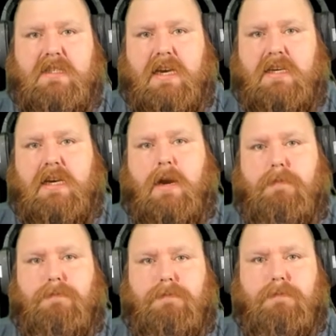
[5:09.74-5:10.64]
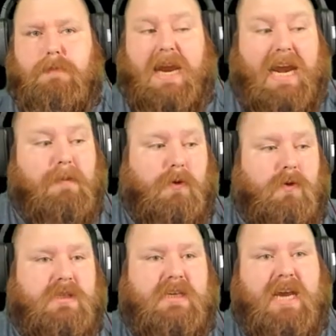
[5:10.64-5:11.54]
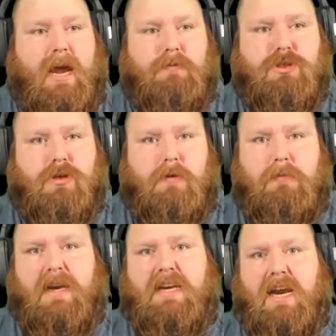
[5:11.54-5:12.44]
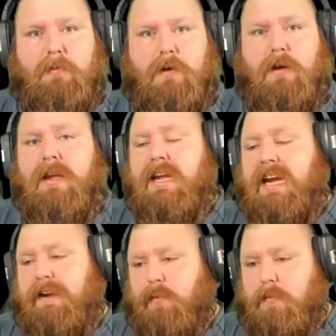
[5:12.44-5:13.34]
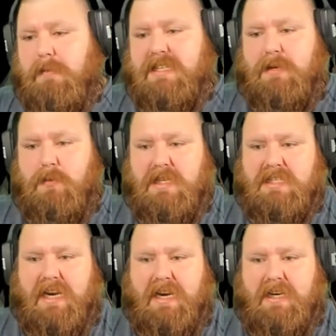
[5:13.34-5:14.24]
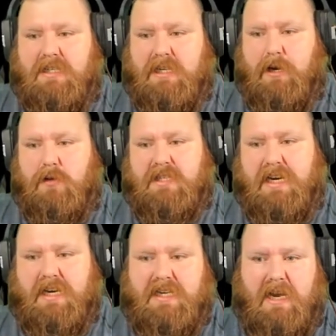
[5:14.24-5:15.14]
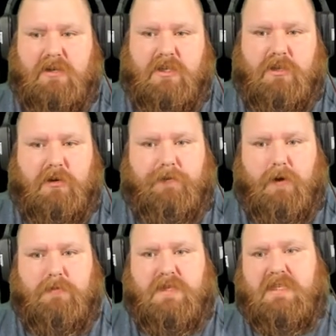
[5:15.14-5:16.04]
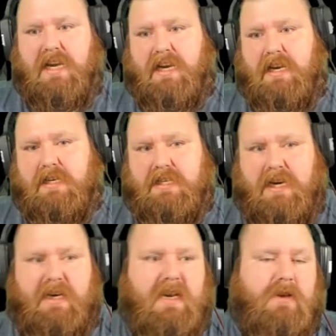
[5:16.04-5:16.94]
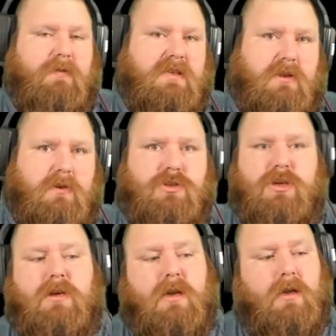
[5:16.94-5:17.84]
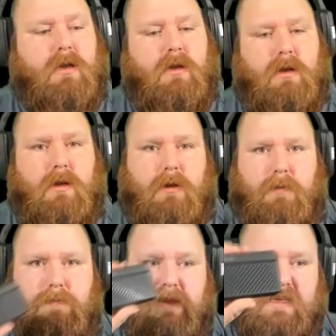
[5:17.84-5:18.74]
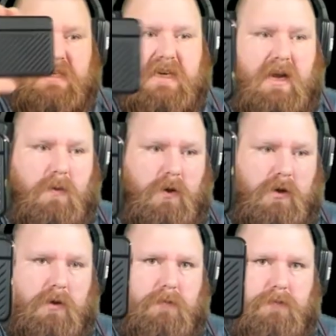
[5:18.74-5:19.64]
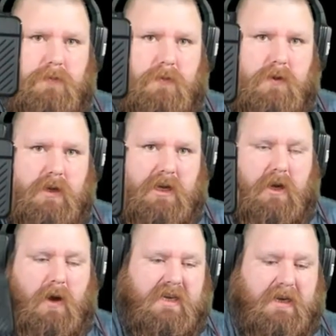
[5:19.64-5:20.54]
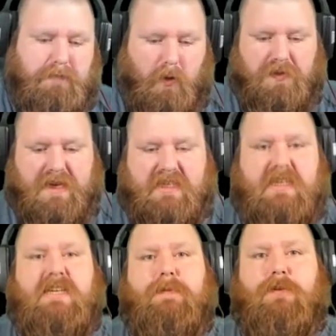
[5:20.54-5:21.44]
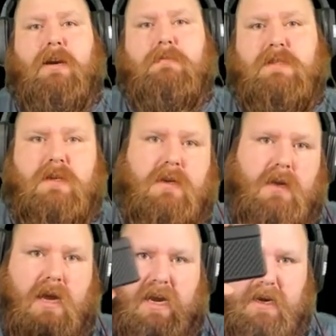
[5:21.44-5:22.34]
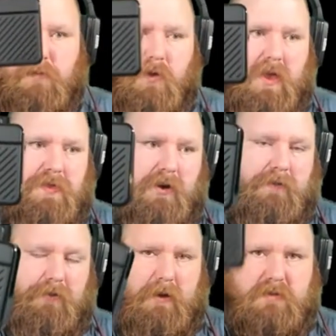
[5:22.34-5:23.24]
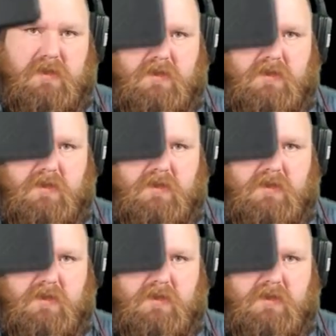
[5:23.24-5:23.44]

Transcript: ended up able to capture my camera, even when messing with the settings. Setting it down to 30 frames a second, setting it down to resolution. This did not work. I did both at 60 frames. I did both at 30 frames.